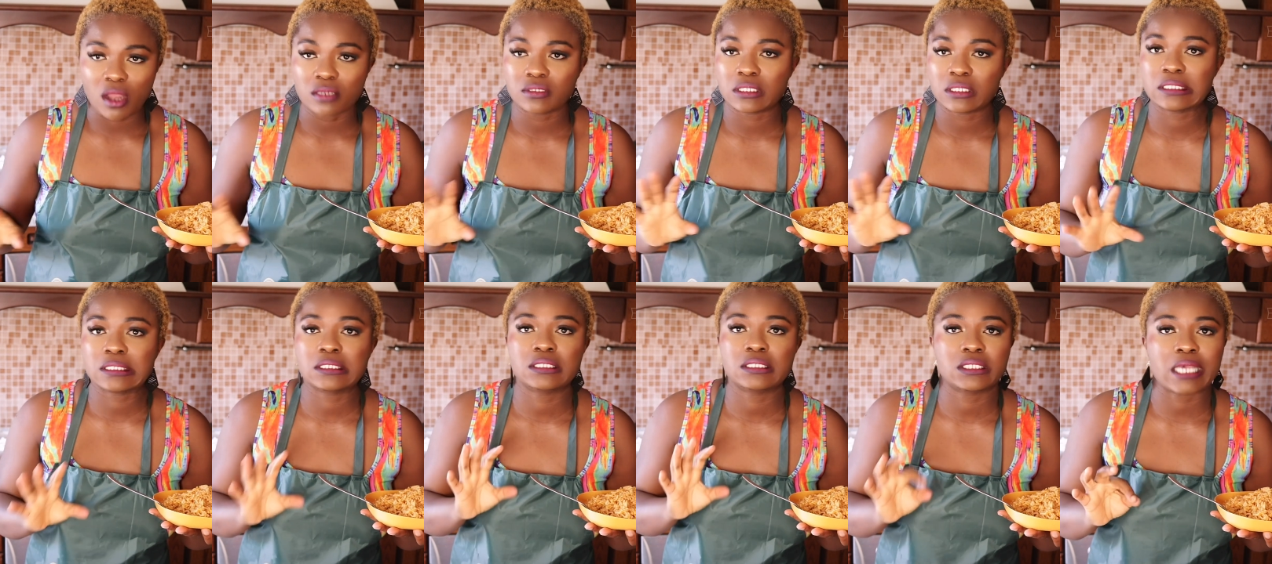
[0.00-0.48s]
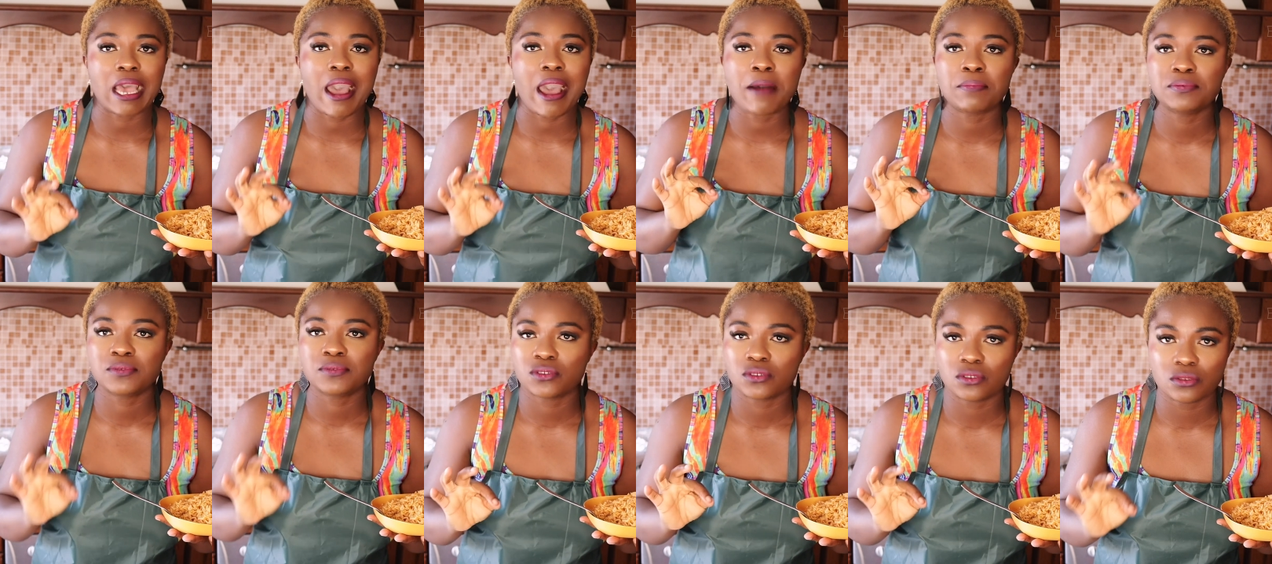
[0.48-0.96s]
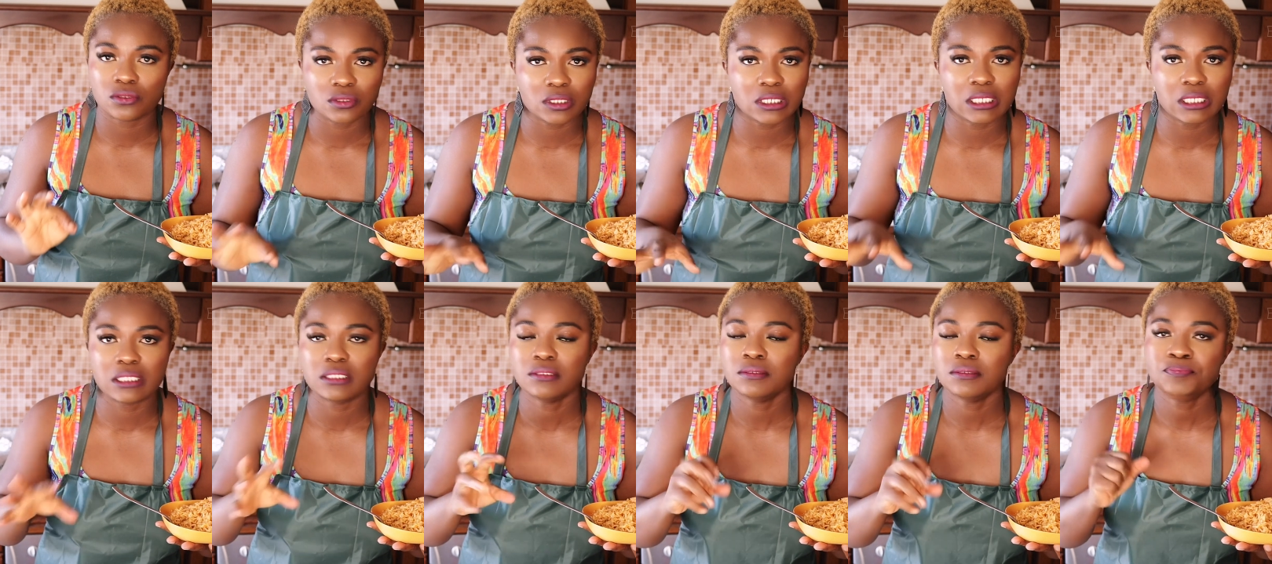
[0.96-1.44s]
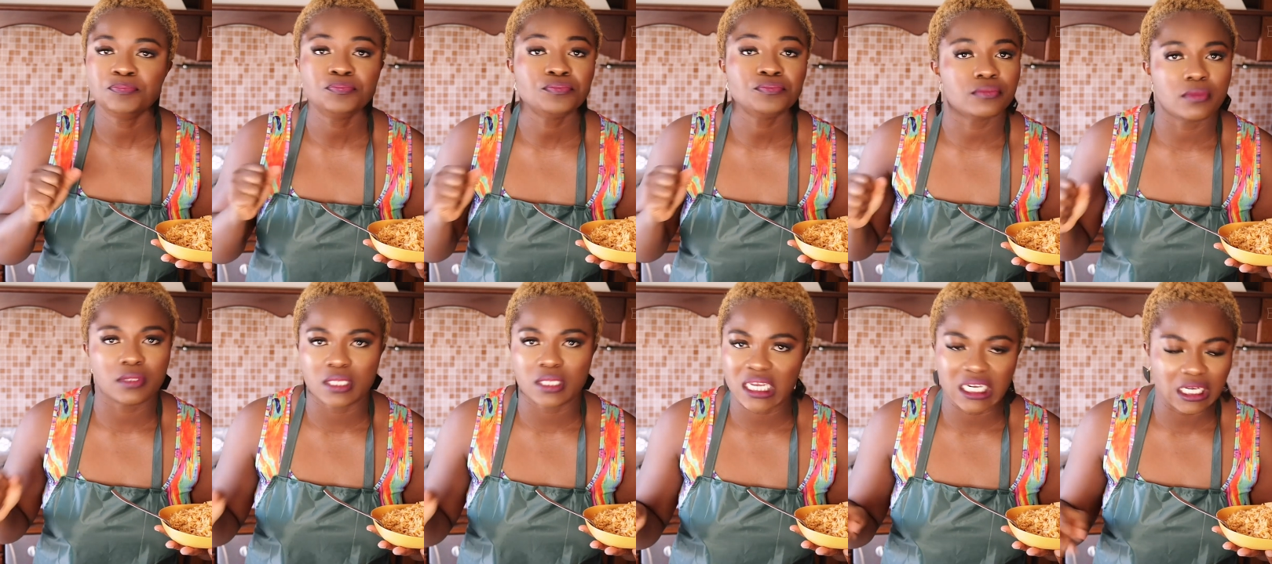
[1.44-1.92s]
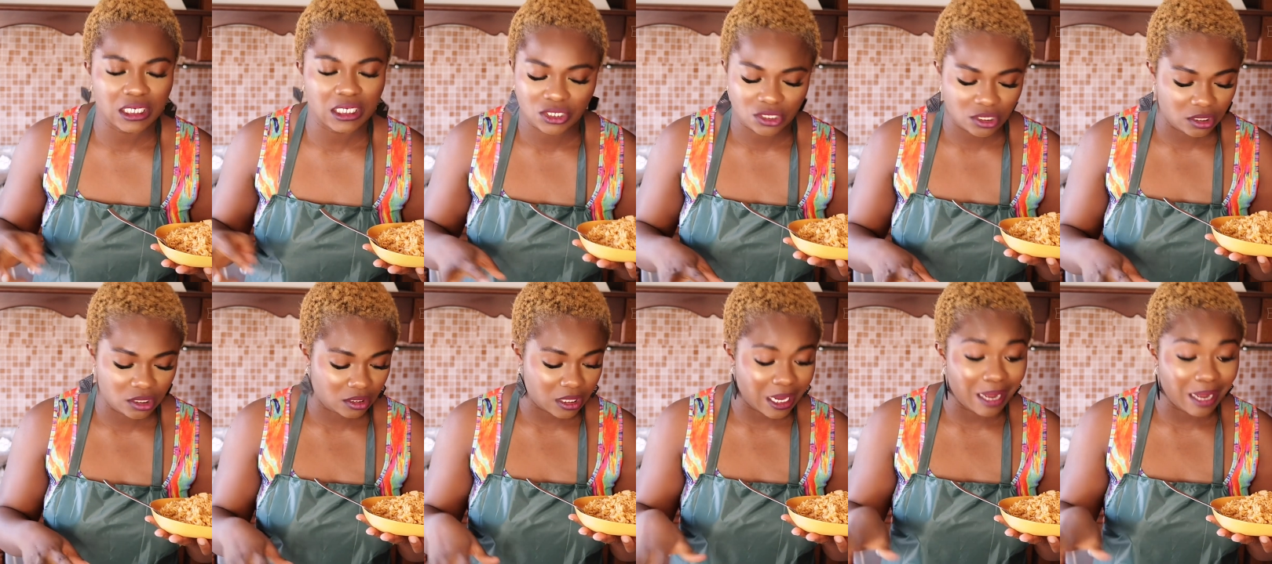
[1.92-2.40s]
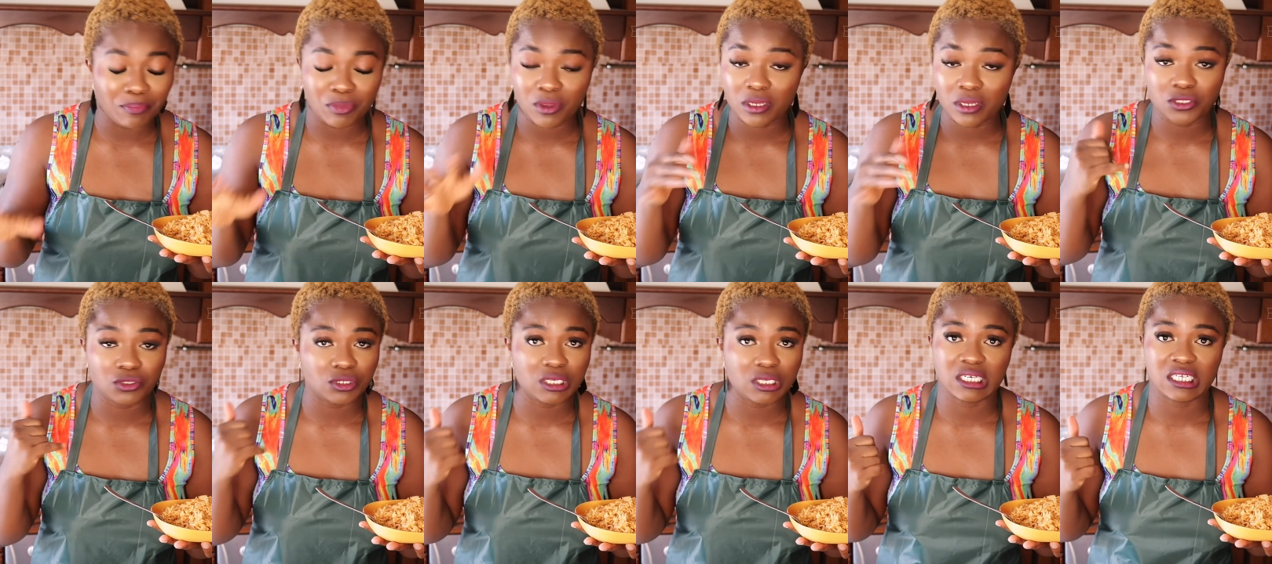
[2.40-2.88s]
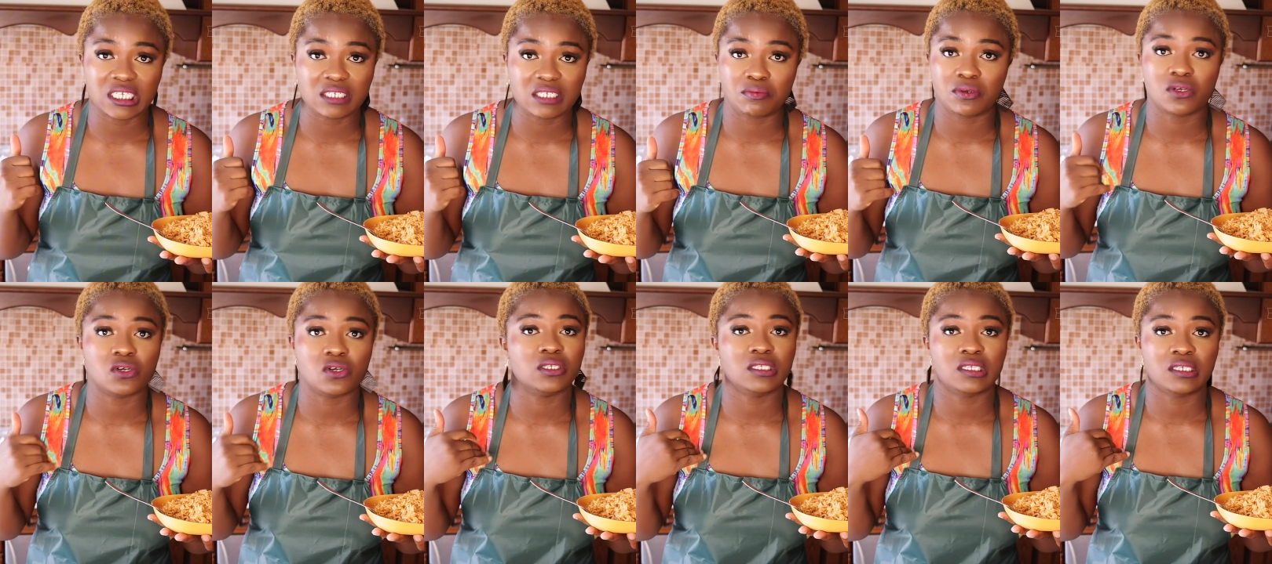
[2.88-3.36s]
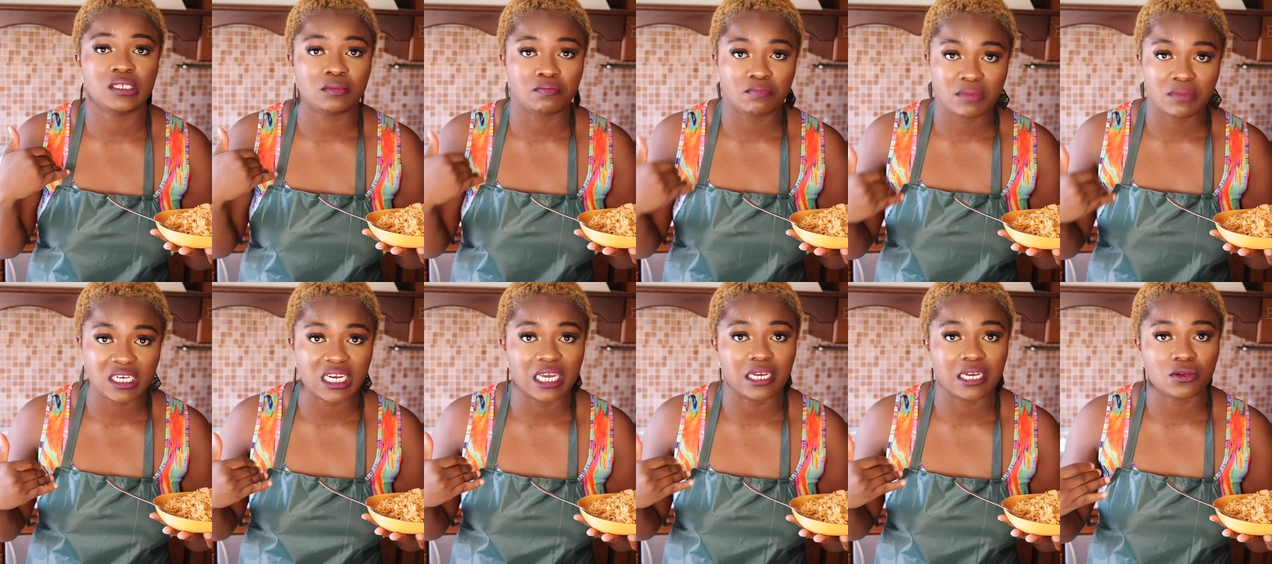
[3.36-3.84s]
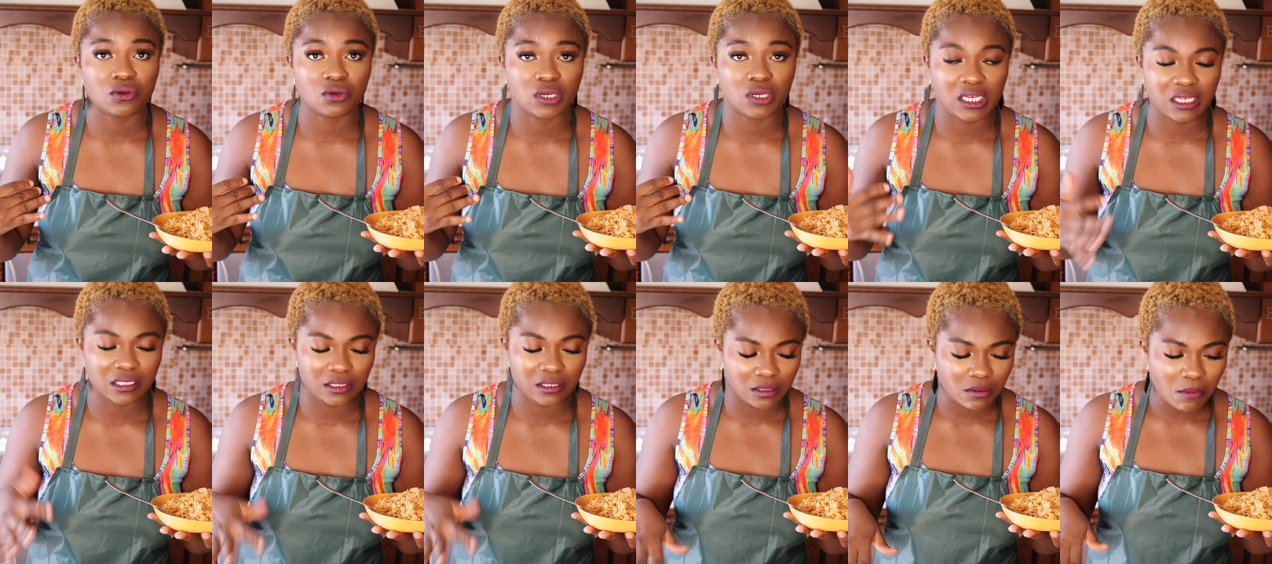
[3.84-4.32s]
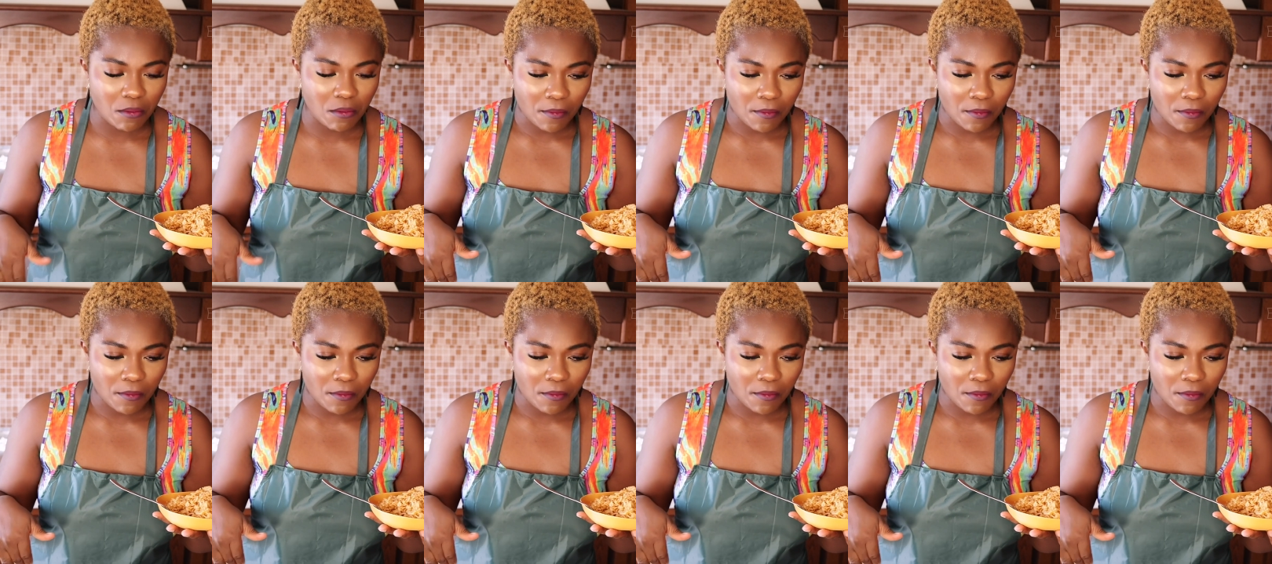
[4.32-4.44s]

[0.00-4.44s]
This is absolutely delicious. I'm not doing this because it's me that cook it,